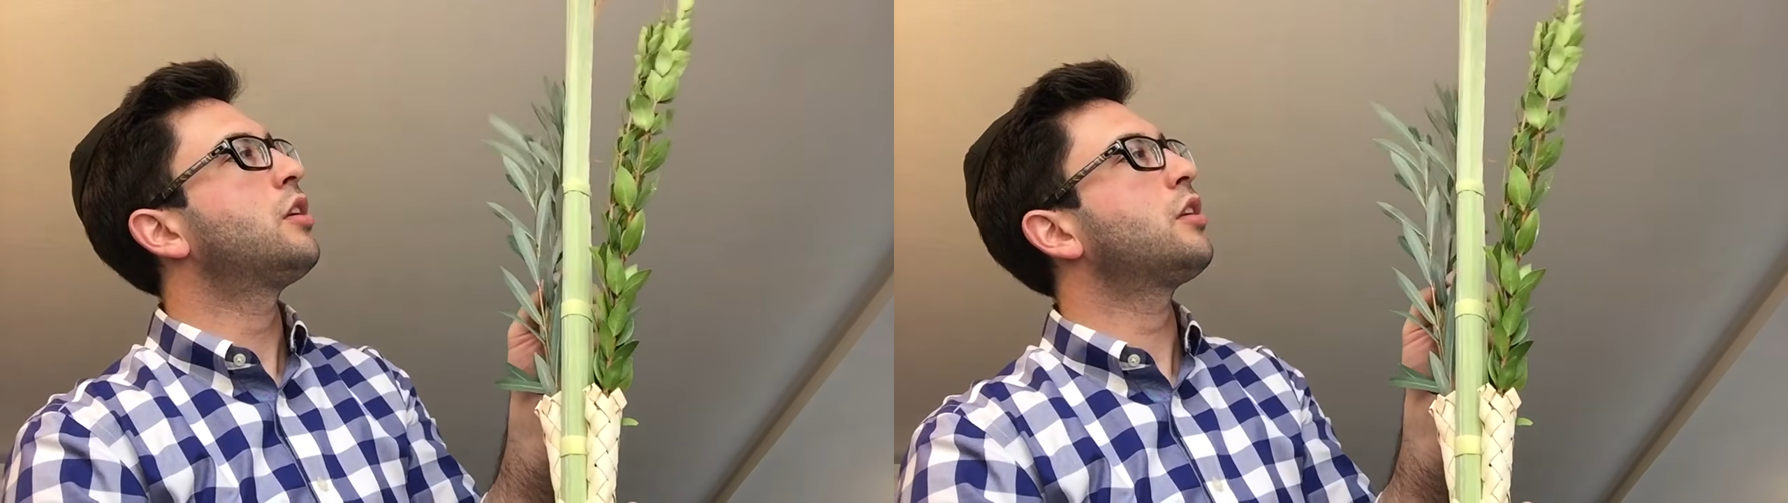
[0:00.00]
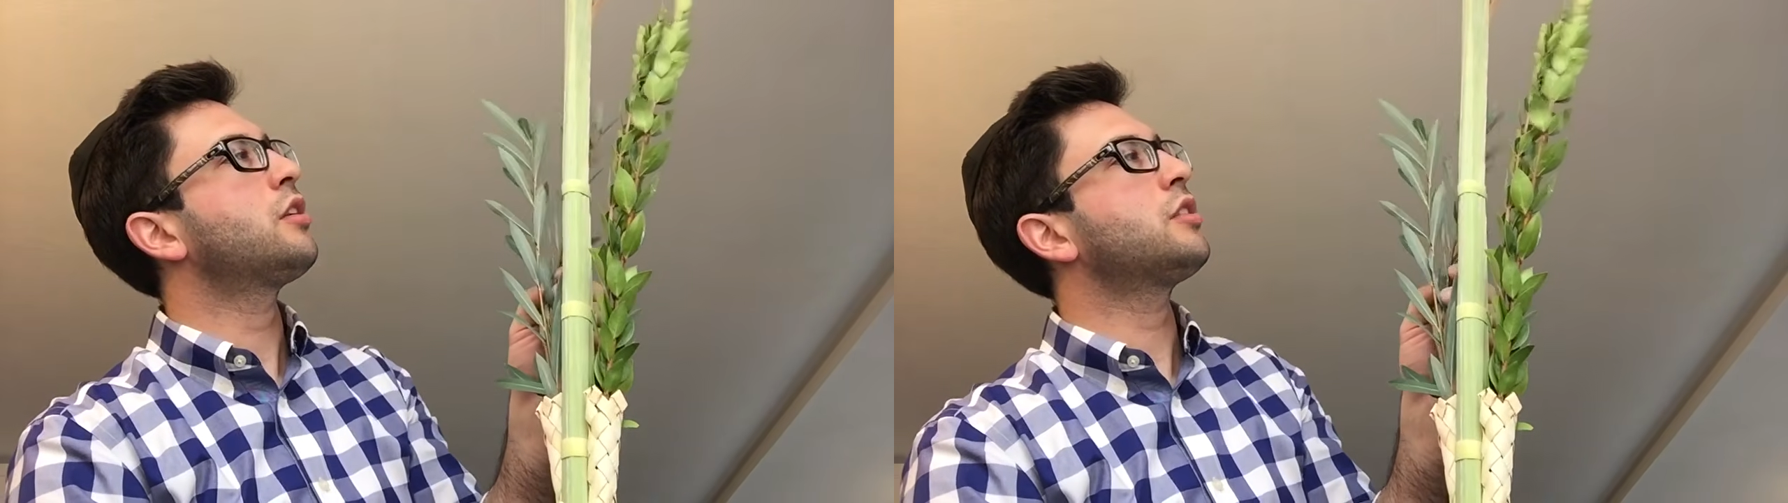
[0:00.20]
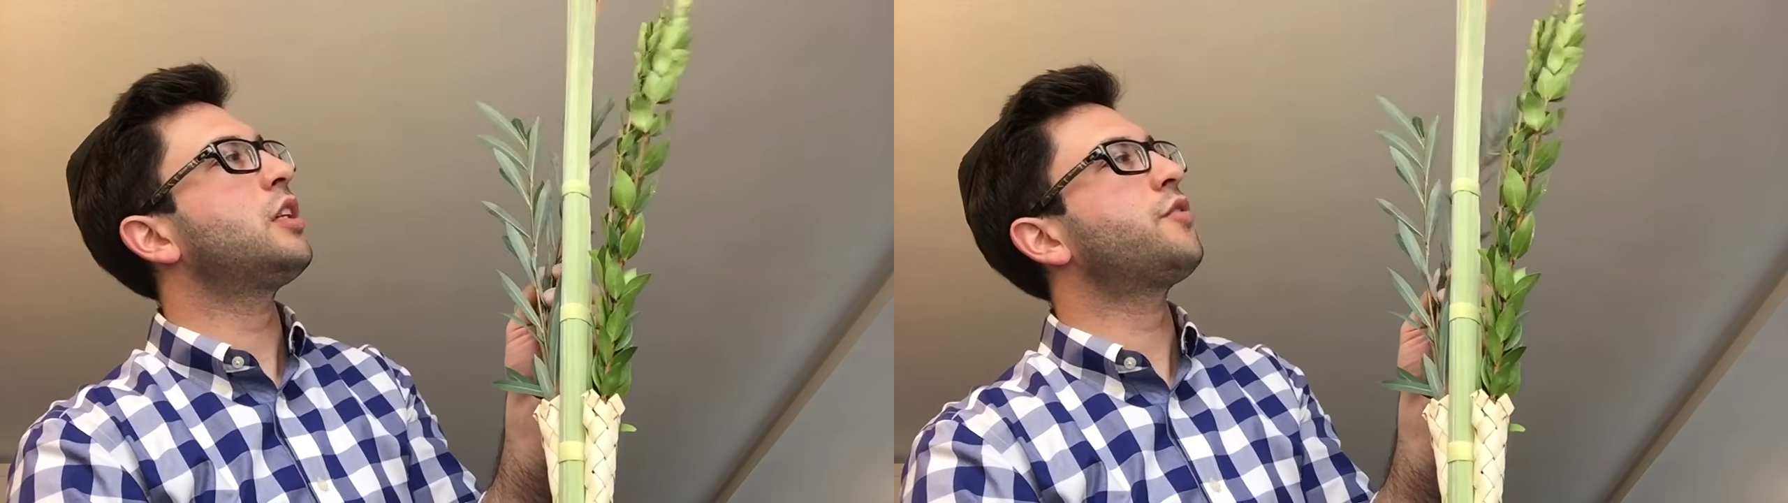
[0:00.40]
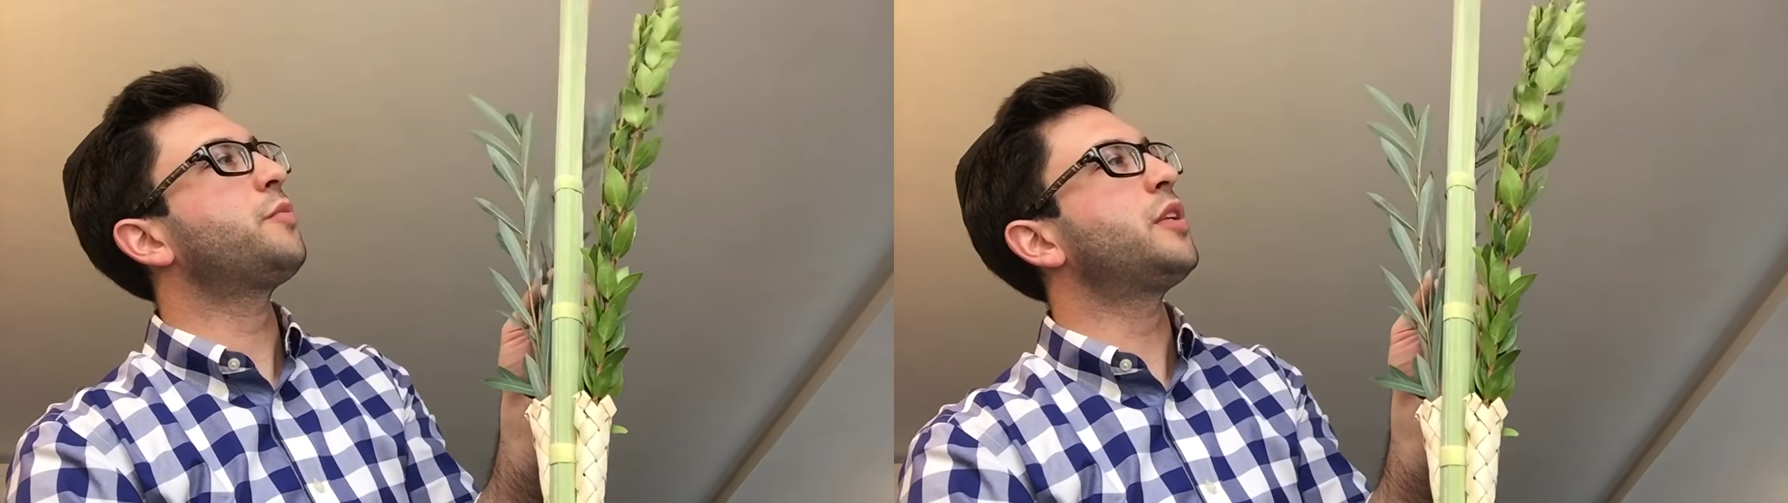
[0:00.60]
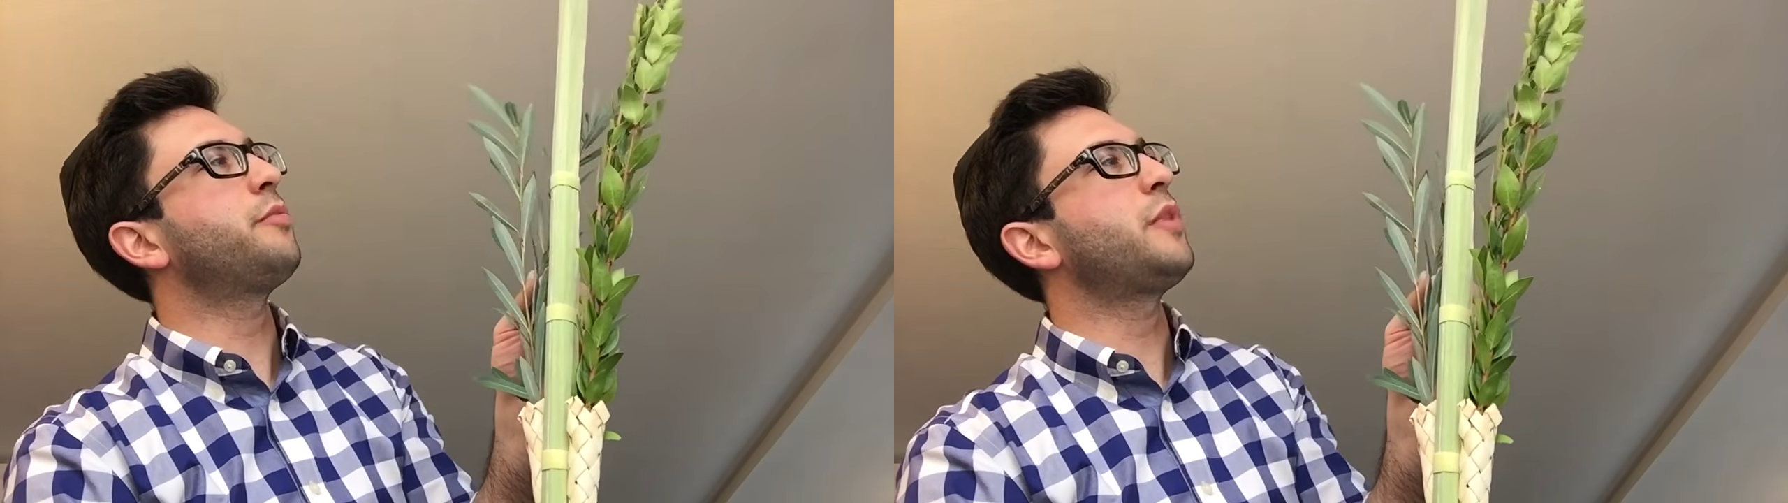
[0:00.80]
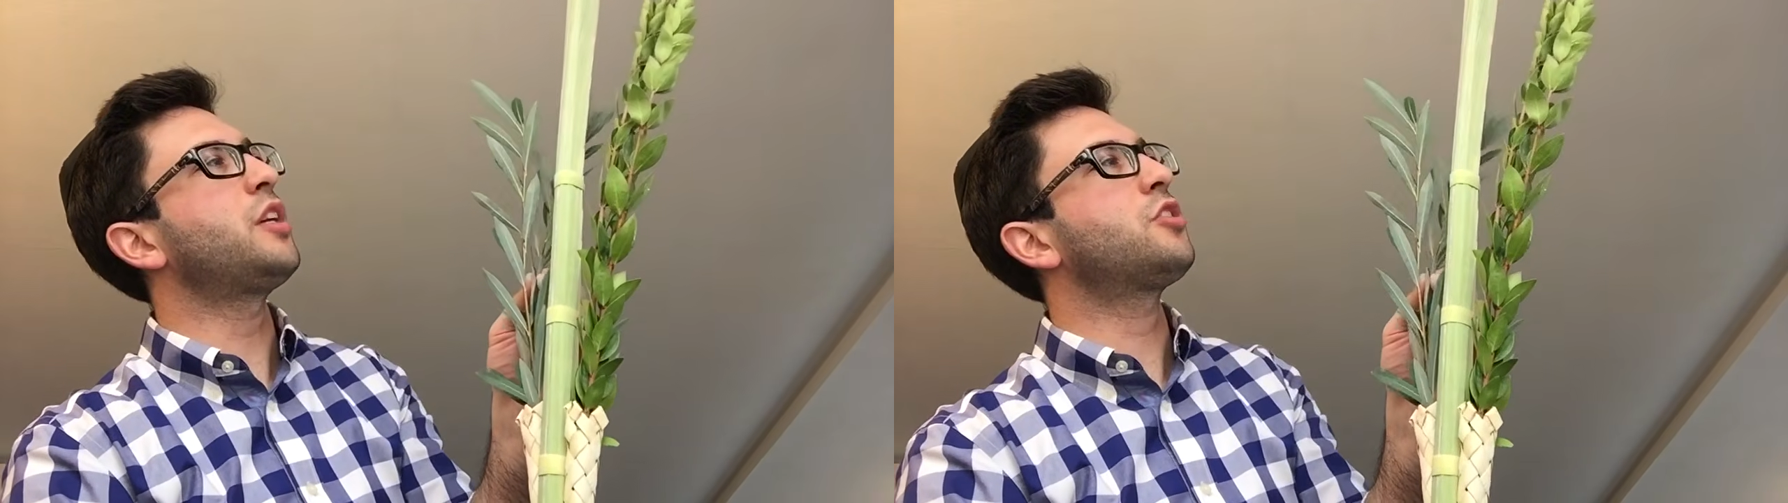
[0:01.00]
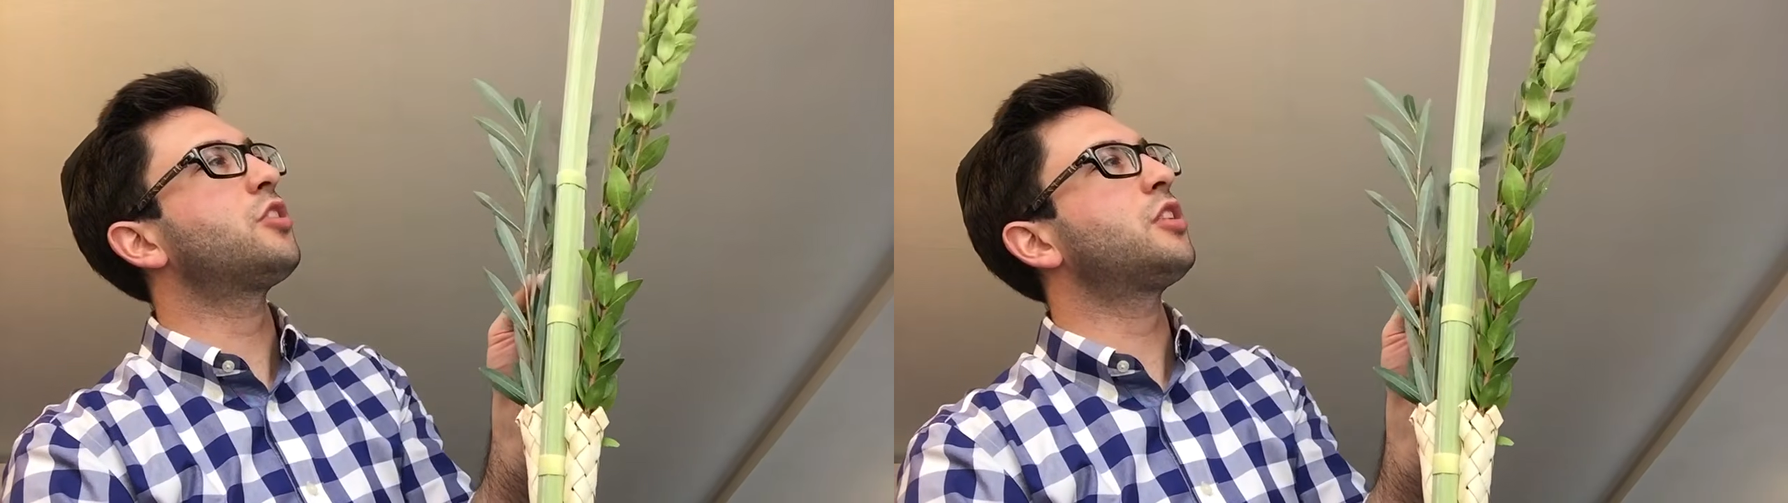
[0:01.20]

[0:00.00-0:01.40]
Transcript: It doesn't have to be a major